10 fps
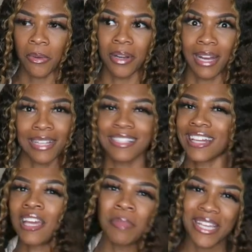or a
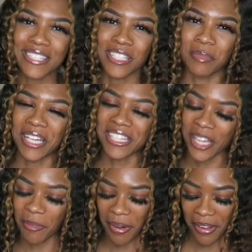night-to-night basis, because
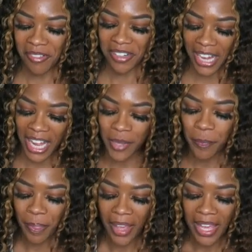I work overnight.